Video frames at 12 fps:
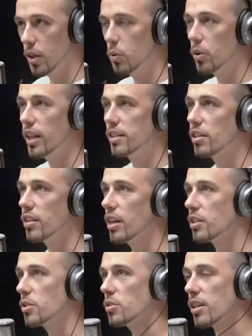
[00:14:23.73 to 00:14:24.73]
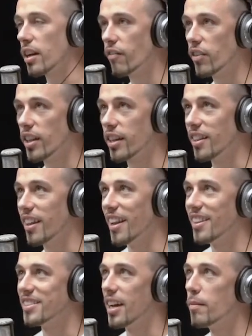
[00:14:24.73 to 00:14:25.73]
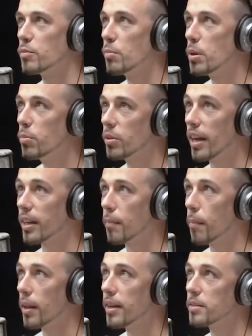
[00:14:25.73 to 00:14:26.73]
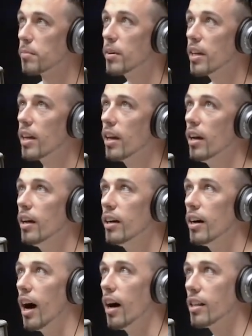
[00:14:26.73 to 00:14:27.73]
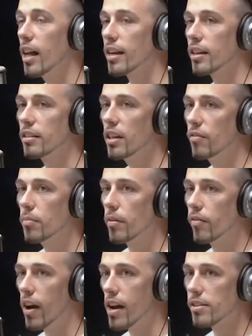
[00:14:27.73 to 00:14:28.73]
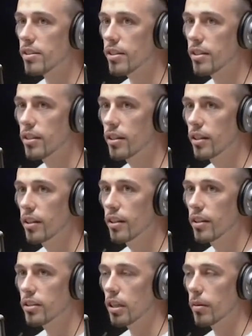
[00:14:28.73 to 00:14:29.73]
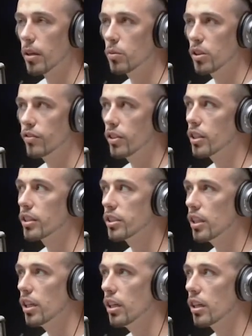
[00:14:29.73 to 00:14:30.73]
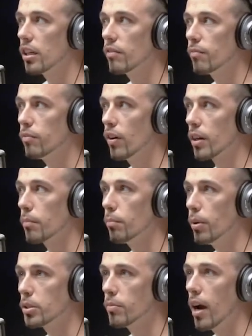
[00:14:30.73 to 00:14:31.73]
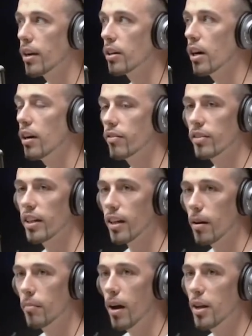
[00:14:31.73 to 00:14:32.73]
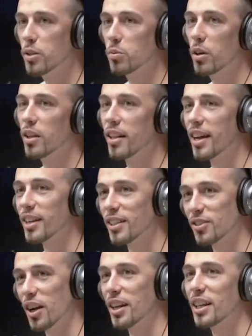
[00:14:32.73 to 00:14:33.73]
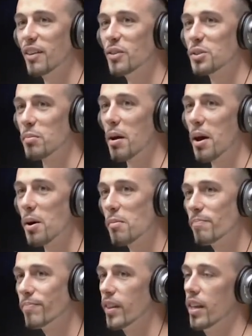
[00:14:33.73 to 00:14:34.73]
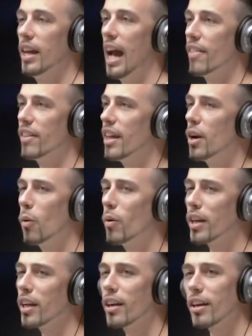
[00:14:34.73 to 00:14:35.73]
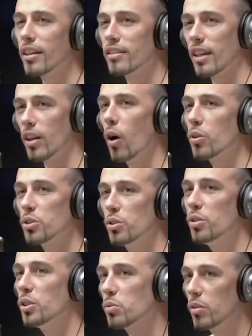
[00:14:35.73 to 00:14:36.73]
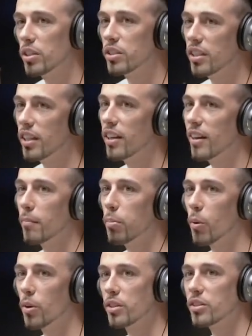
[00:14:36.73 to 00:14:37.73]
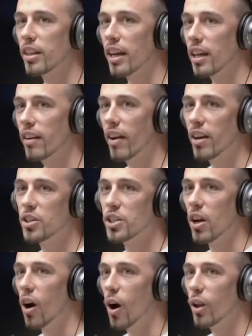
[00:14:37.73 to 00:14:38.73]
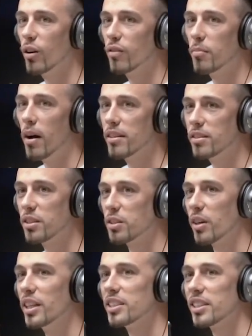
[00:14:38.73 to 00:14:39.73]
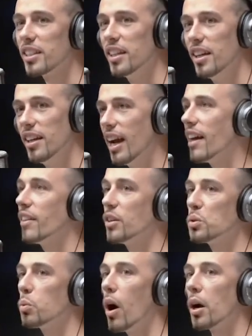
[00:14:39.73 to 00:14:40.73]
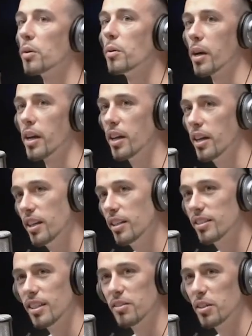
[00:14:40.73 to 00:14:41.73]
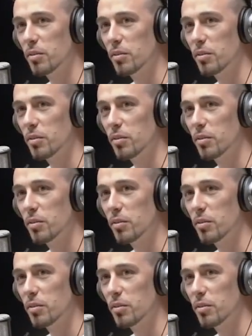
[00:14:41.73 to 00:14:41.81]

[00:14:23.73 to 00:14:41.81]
Well, and that's the thing too is like I feel like a lot of times when people like complain to me, I'll like give them advice. Mm-hmm. Cause I'm like, well, if you're gonna sit here and fucking bitch my ear off, like I might as well like try to give you some help. And then they don't want to hear it. It's like, oh, so you just want to sit here and pour this negative energy all over my situation and then just walk away. Like, yeah.